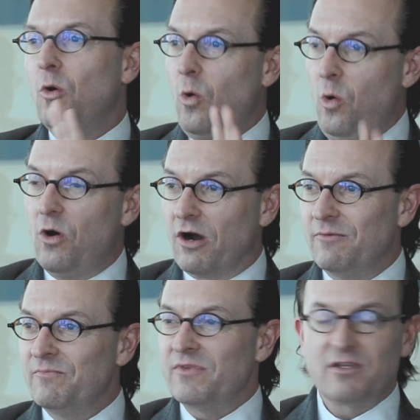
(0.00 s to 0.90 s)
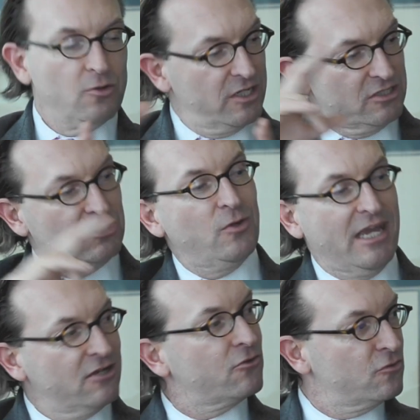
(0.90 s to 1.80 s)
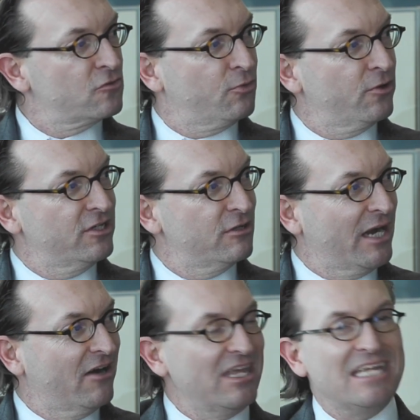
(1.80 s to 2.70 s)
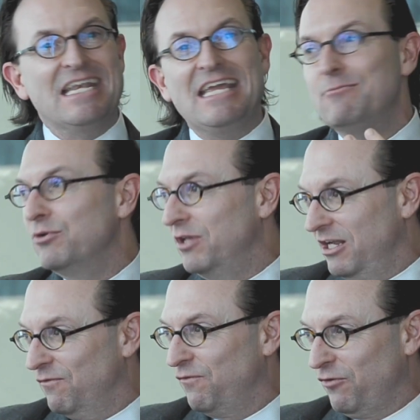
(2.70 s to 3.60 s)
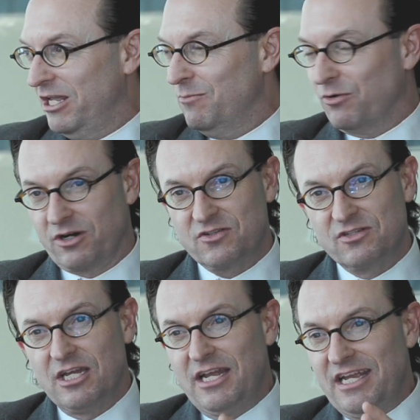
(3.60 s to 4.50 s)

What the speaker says: or going to Andrew's point about enabling frameworks,